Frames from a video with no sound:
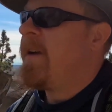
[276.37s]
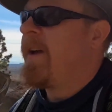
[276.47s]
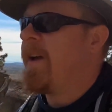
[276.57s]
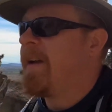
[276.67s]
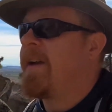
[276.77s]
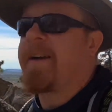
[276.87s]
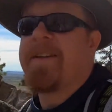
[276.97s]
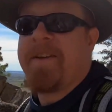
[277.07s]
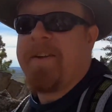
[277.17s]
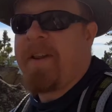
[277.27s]
and
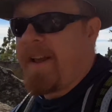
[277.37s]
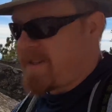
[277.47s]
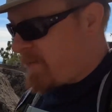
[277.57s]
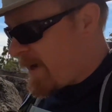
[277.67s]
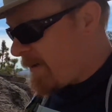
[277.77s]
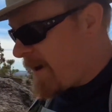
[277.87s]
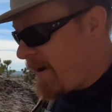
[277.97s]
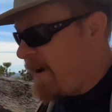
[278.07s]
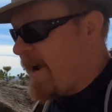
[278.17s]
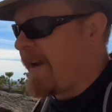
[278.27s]
continue the lesson while we're out
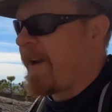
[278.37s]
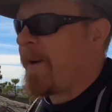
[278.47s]
here hiking.